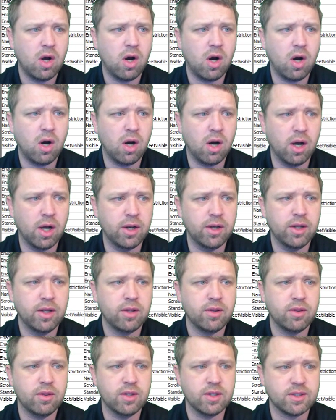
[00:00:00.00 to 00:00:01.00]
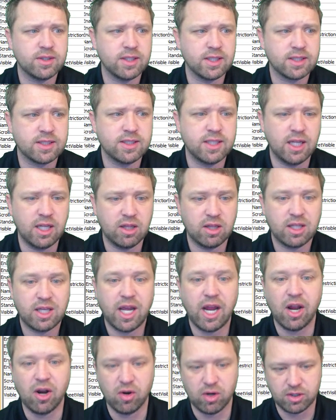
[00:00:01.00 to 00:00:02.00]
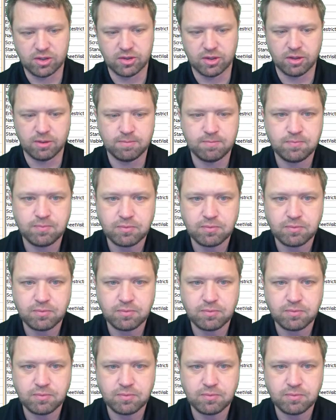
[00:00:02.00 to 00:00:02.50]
on the 16th character,